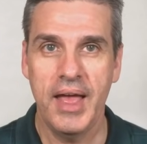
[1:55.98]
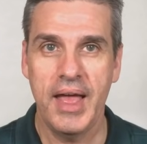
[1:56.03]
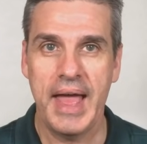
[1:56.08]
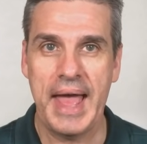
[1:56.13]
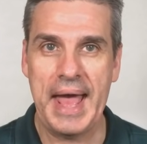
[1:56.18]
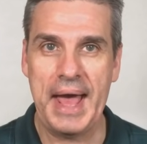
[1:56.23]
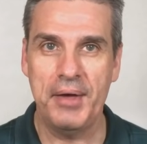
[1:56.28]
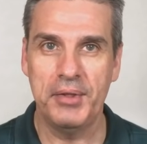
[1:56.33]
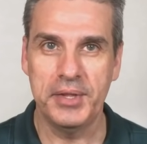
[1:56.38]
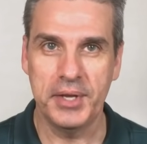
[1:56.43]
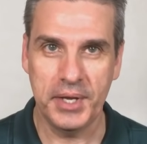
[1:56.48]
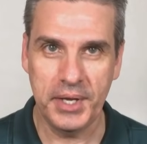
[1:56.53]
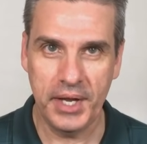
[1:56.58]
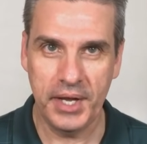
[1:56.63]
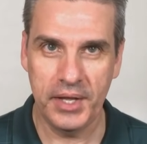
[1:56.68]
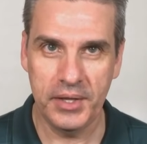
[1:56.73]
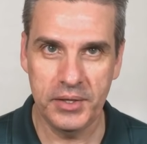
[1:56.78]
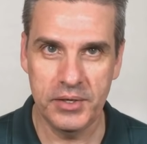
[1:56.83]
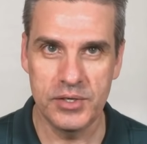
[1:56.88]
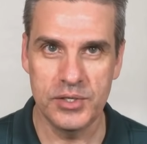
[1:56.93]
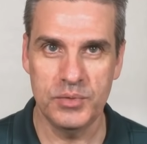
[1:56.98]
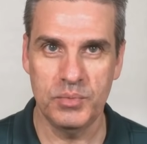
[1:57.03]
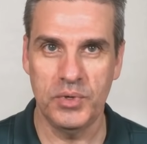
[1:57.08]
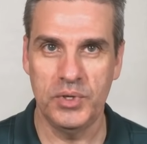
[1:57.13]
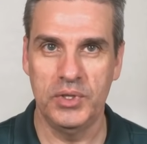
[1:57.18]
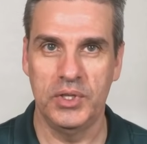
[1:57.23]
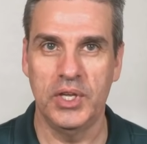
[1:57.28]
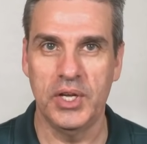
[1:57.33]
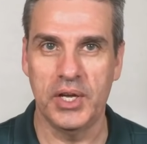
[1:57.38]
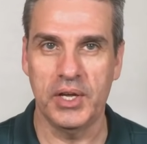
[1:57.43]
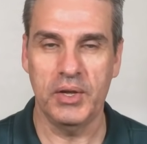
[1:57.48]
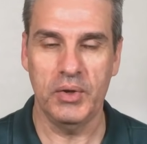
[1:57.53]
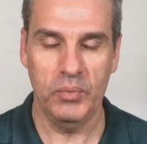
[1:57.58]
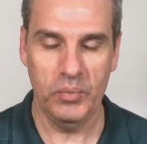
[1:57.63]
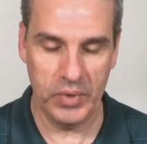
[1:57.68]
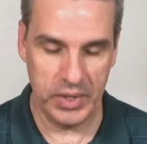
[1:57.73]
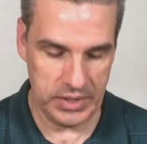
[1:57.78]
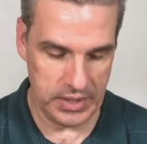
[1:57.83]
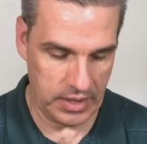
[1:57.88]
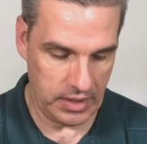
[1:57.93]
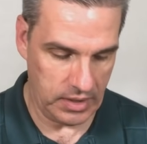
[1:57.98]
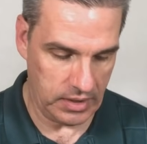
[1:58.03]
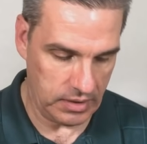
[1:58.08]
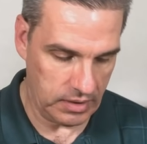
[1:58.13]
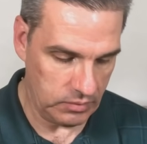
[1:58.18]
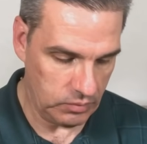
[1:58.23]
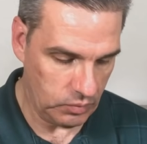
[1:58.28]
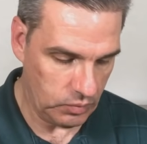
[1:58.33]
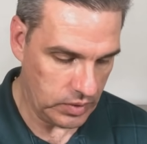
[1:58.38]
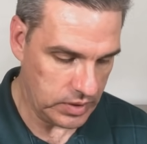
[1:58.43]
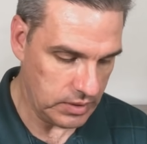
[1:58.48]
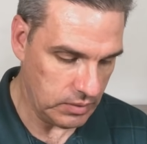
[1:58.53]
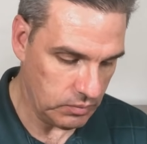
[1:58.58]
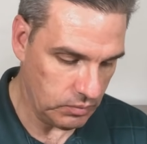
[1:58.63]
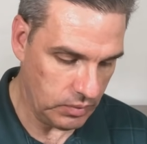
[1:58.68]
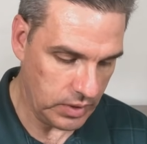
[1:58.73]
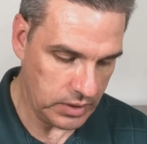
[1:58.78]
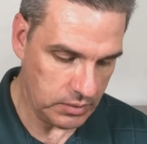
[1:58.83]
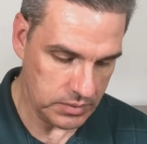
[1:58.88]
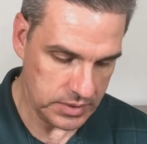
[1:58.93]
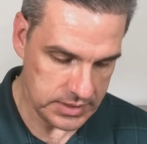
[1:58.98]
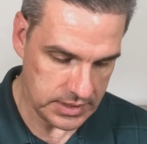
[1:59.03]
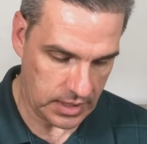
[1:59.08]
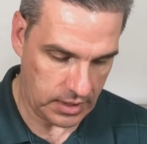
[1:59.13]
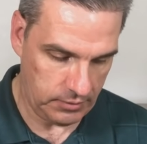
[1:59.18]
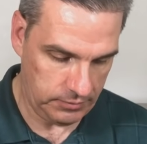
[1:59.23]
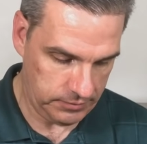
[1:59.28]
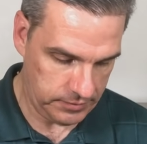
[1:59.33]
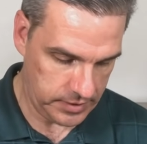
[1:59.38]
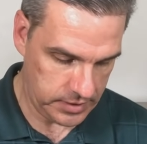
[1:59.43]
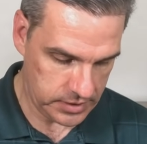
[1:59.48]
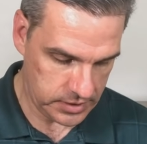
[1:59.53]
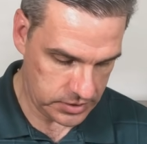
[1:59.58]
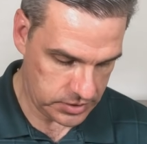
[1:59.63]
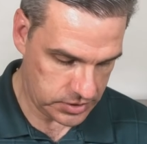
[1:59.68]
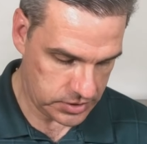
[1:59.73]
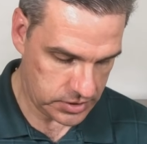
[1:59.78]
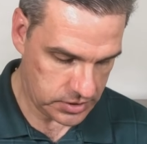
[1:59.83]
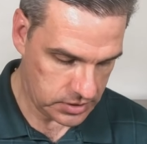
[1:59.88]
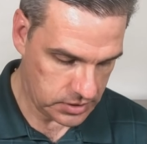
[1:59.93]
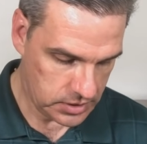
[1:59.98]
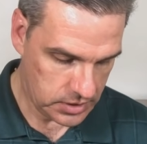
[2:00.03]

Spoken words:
how the colors would look when it was all finished.